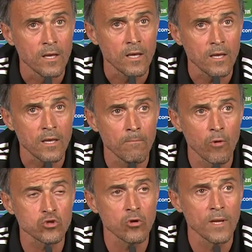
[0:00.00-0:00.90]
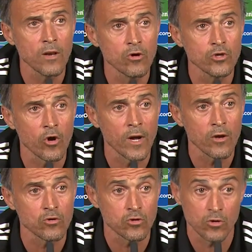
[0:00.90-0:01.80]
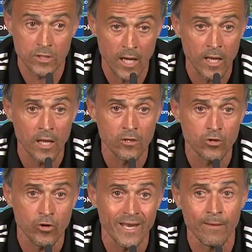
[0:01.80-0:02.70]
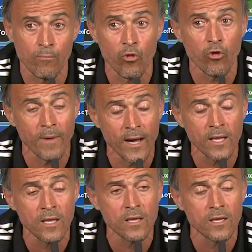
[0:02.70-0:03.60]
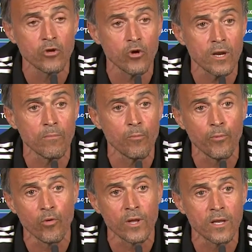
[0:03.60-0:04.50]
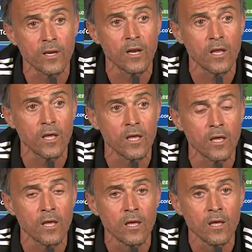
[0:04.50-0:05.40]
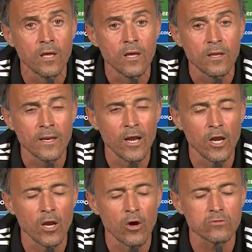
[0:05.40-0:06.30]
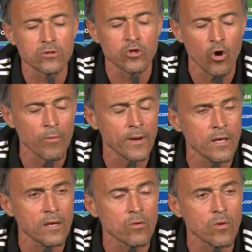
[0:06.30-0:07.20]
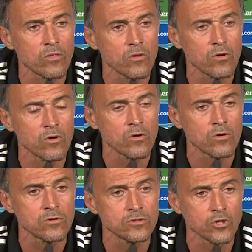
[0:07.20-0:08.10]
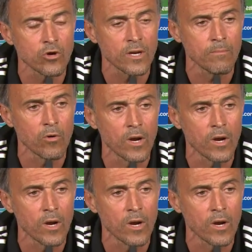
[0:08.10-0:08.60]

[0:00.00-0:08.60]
And whenever I have a bit of free time, I always like to visit Italy. And it's lovely to come up against the Azzurri. We will play them tomorrow night.